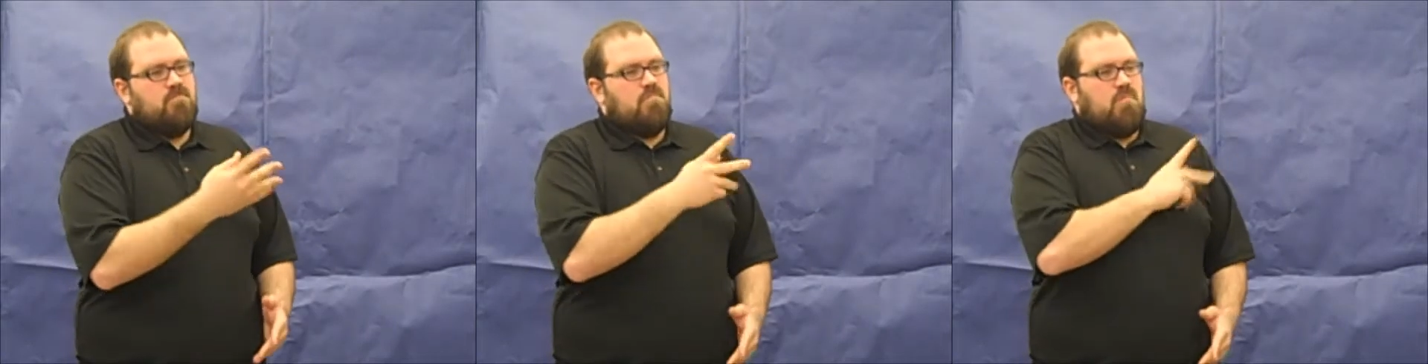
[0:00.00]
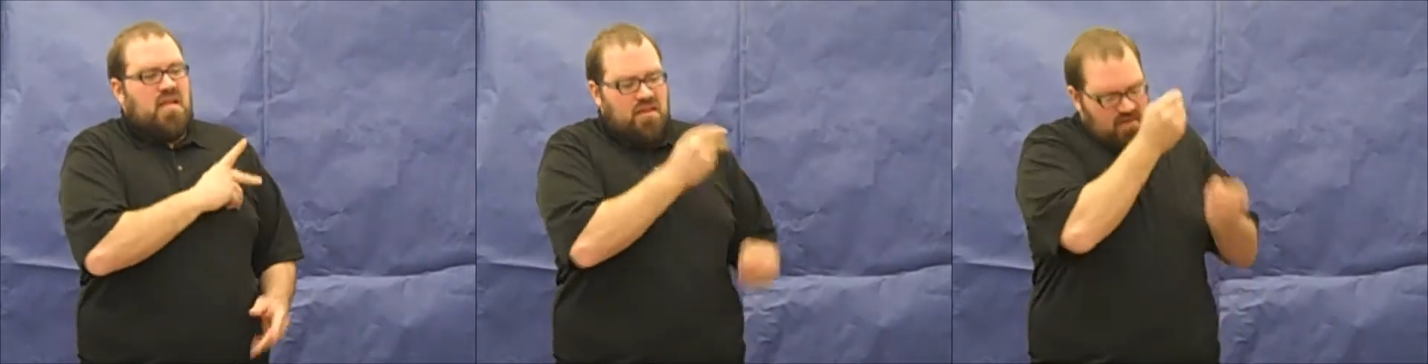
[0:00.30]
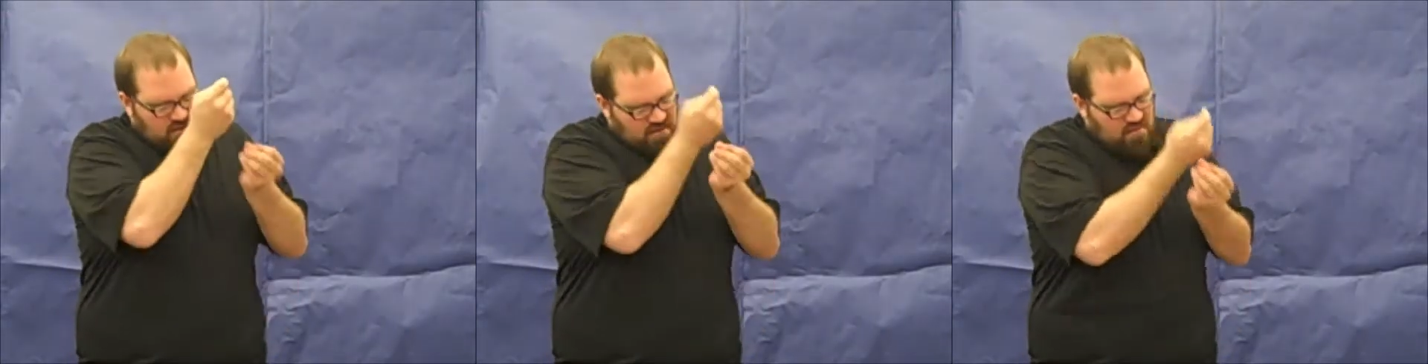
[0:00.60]
About
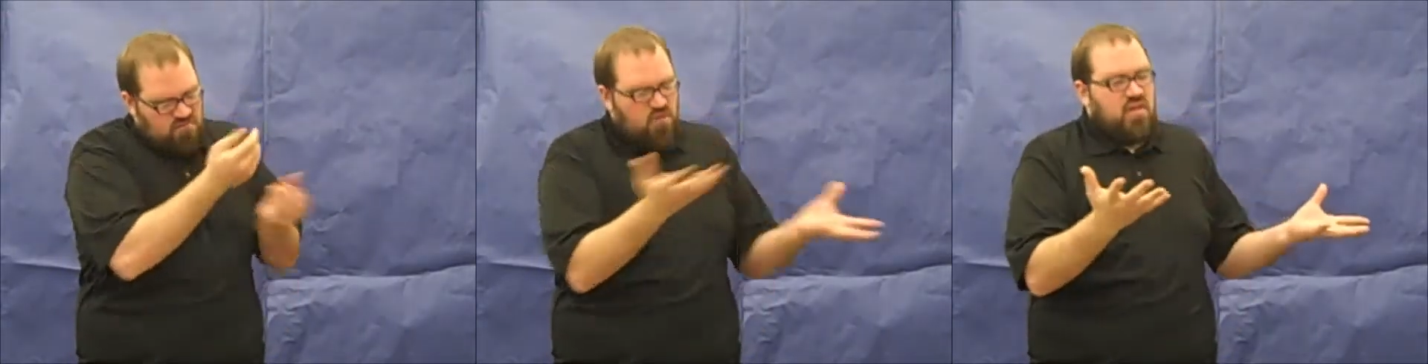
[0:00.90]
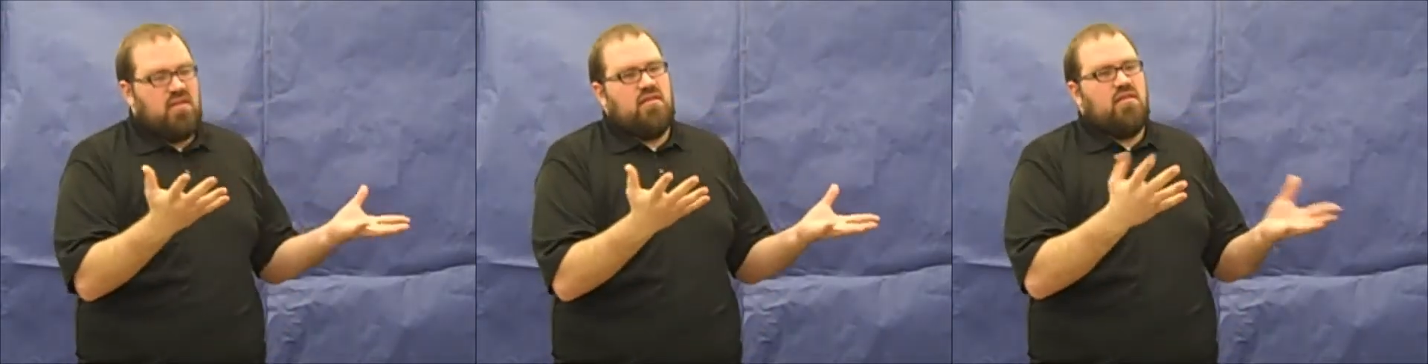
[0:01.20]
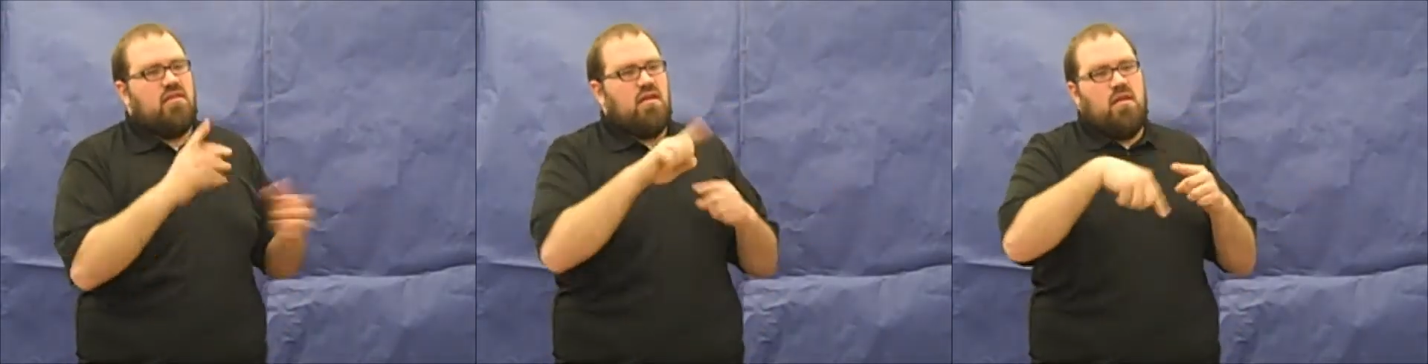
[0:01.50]
President
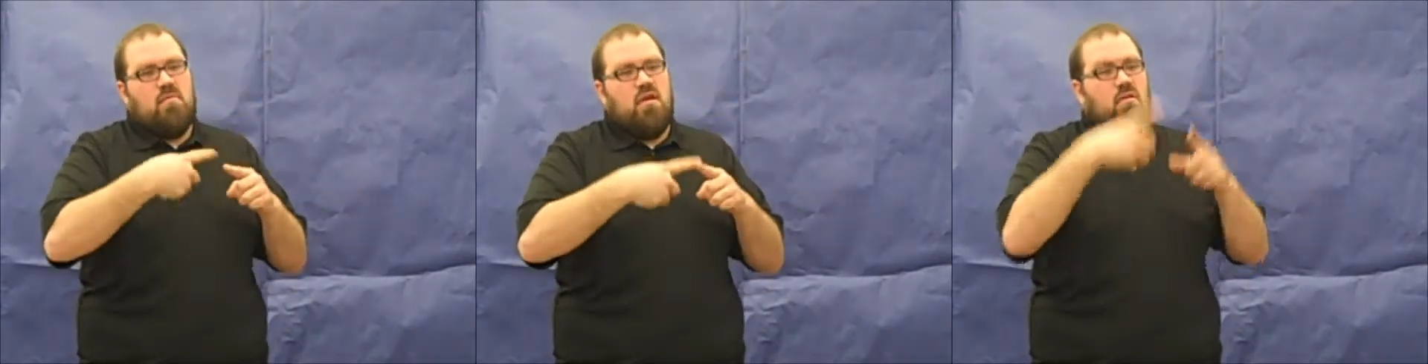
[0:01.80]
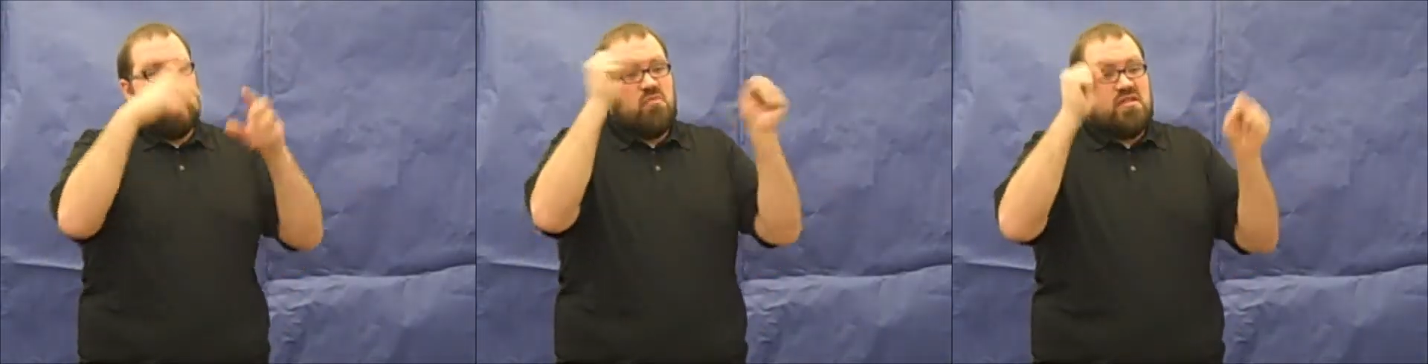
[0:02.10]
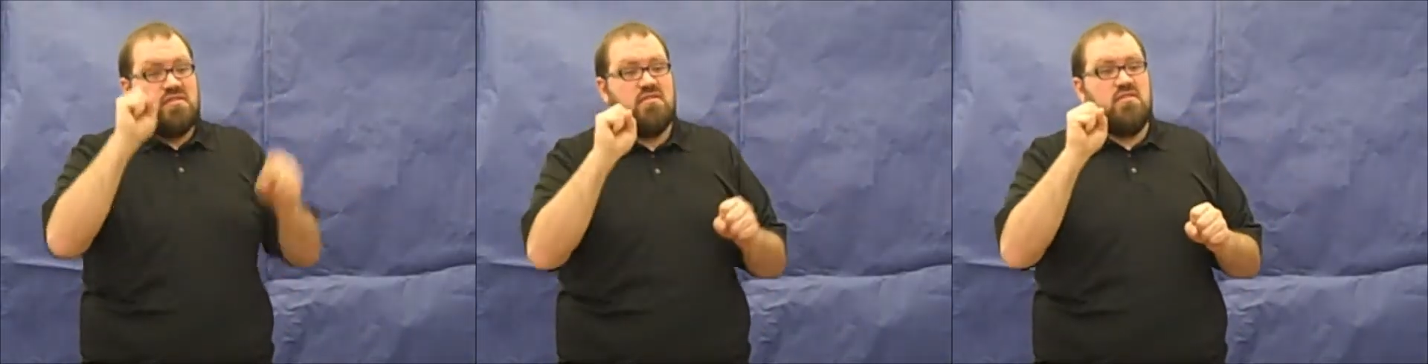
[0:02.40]
Snow,
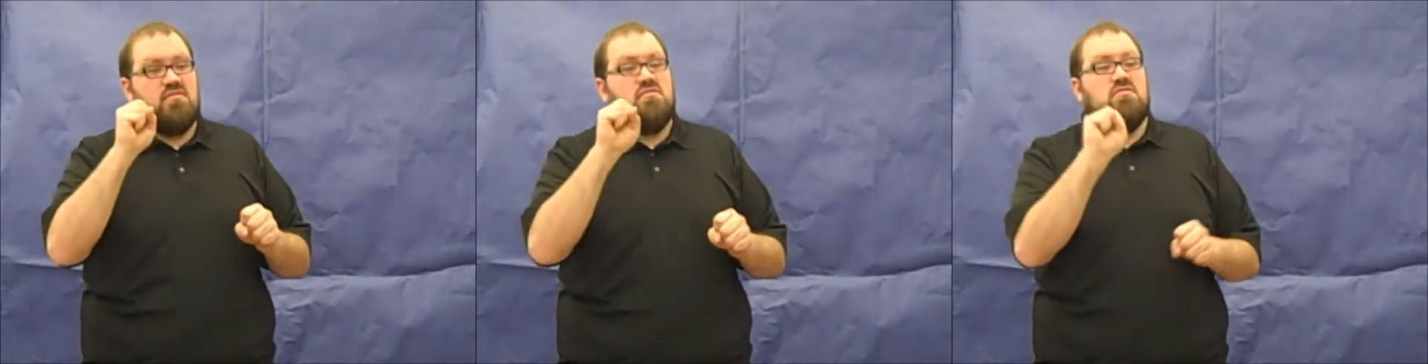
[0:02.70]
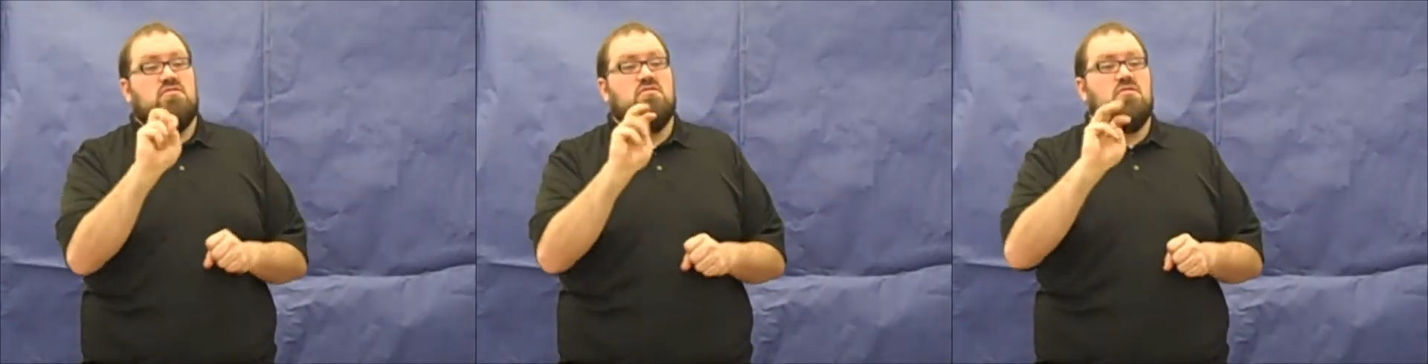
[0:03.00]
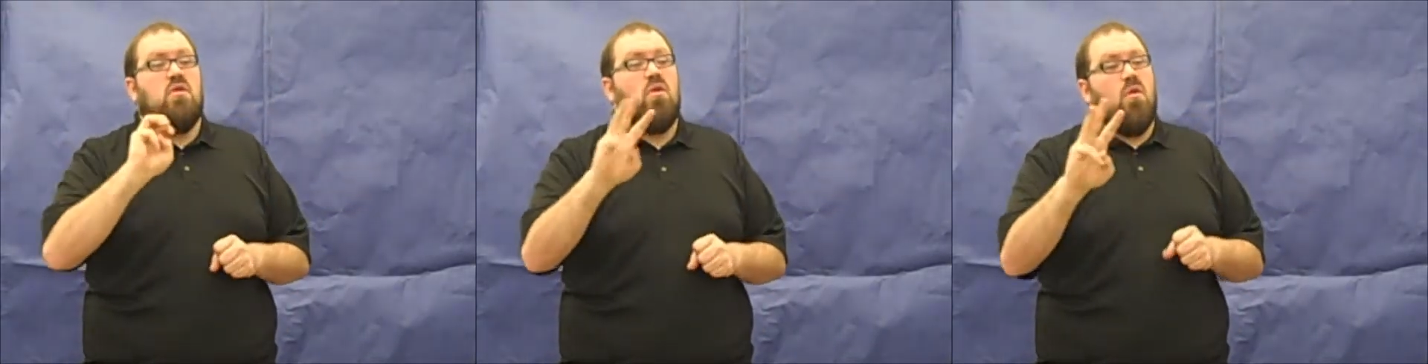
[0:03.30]
the unrest in the
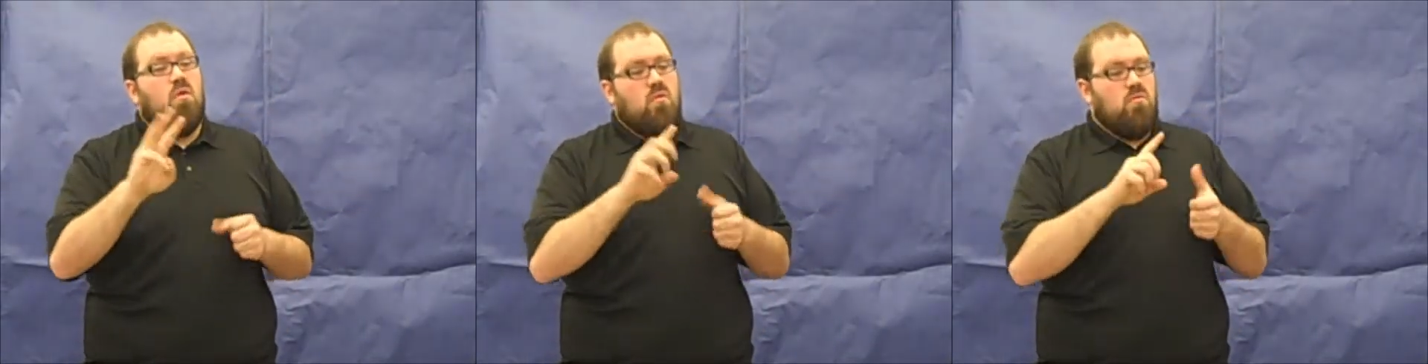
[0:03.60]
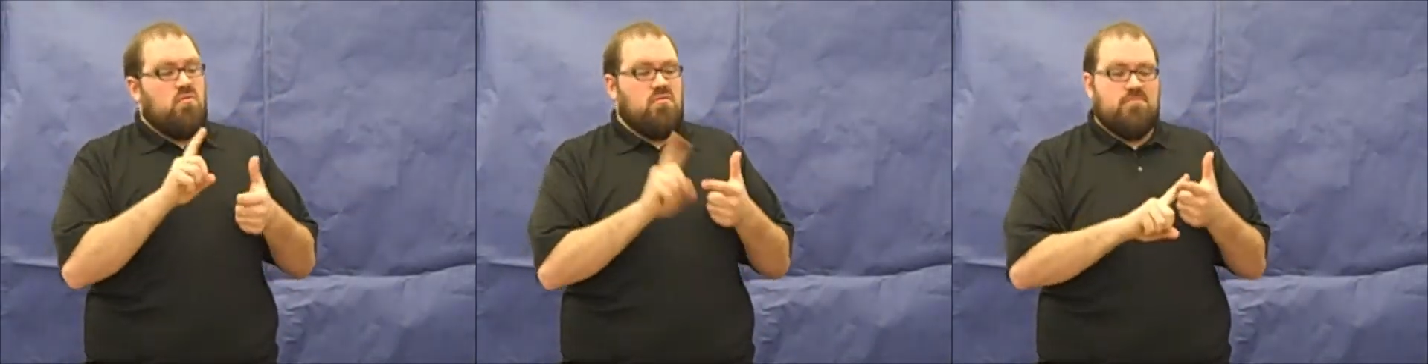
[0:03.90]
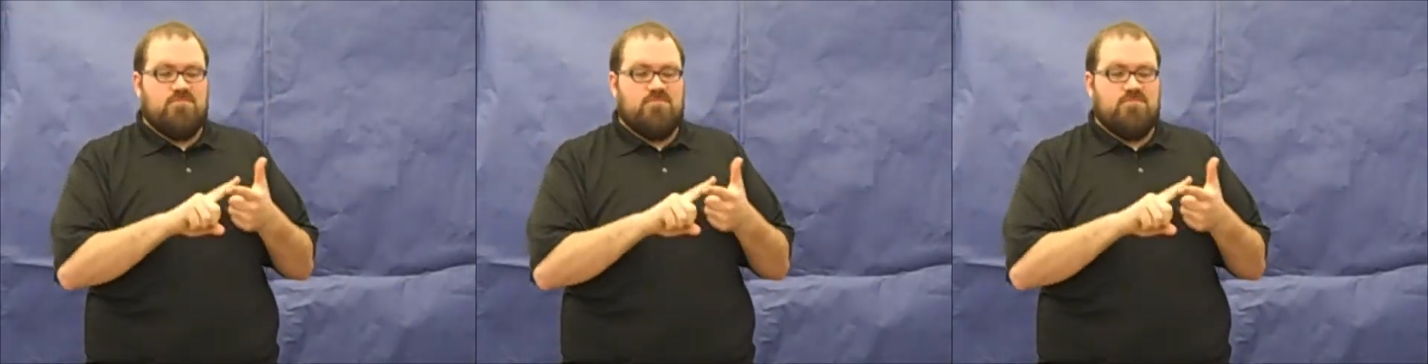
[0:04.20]
districts.